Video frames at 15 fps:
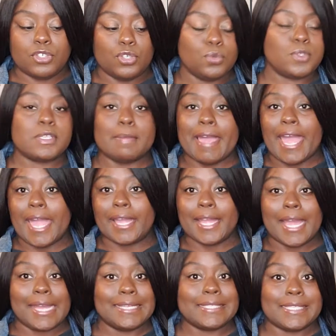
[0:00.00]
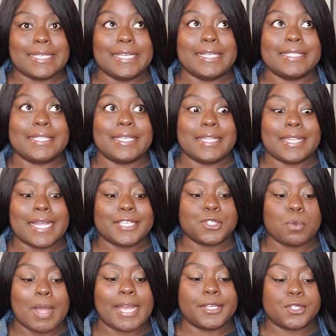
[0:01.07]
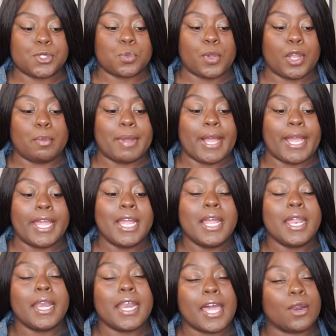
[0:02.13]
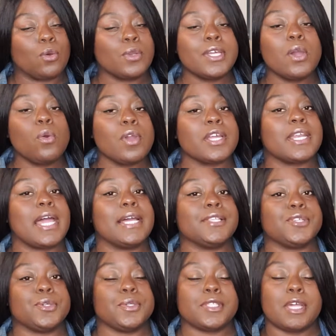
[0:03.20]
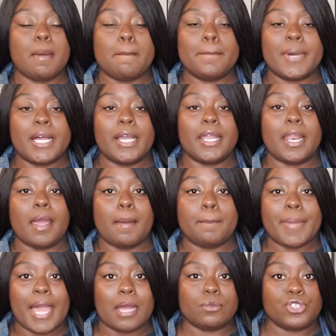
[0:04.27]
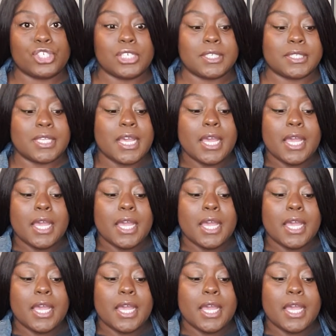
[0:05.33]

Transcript: use the bag as is and that's why I swear by not only organizers but pouches